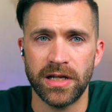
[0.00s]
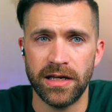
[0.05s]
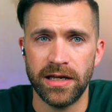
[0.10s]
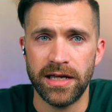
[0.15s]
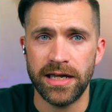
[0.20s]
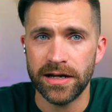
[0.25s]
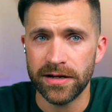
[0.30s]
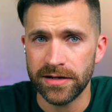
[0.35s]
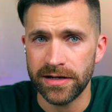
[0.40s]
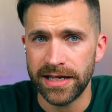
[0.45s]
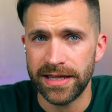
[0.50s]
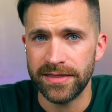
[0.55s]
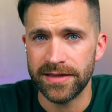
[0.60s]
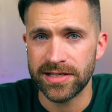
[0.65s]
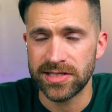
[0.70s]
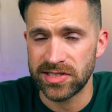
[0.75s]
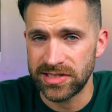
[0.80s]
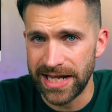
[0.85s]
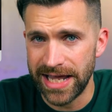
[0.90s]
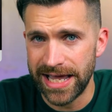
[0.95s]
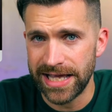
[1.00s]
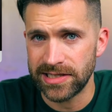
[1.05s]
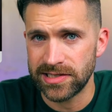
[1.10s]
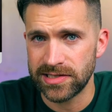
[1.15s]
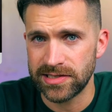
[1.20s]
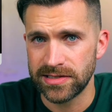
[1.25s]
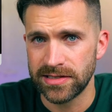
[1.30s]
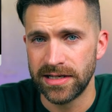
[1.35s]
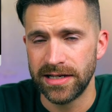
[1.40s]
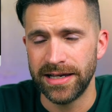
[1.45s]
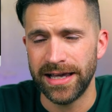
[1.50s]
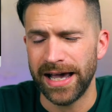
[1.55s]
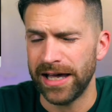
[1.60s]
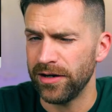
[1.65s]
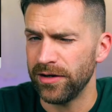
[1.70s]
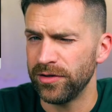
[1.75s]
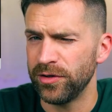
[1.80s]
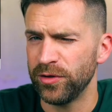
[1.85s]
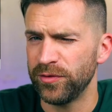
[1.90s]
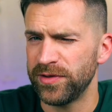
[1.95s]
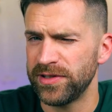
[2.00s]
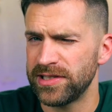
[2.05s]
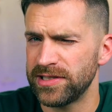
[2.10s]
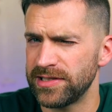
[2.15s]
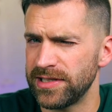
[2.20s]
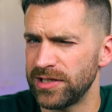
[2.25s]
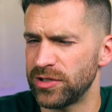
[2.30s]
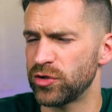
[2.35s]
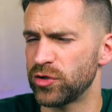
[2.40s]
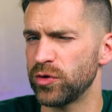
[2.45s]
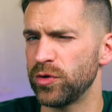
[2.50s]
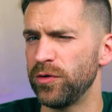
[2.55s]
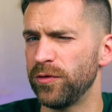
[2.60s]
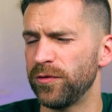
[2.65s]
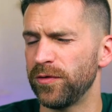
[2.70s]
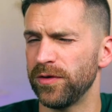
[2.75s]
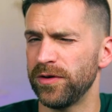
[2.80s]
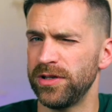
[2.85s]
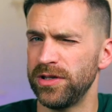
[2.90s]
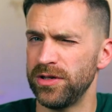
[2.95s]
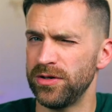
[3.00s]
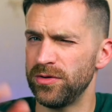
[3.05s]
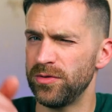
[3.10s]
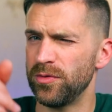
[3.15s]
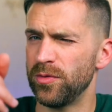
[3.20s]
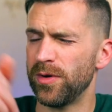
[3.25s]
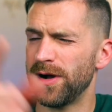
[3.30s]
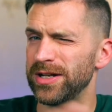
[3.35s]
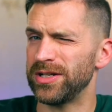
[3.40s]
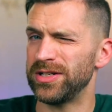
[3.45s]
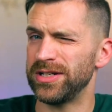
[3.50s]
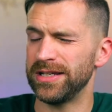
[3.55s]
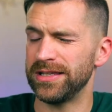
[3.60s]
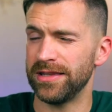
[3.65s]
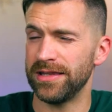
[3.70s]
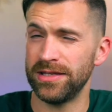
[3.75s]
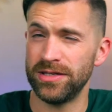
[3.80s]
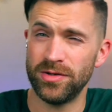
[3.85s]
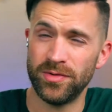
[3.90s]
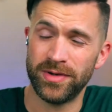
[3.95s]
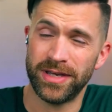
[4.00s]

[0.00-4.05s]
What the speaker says: Here in the States, I don't know if this is as true for you watching in the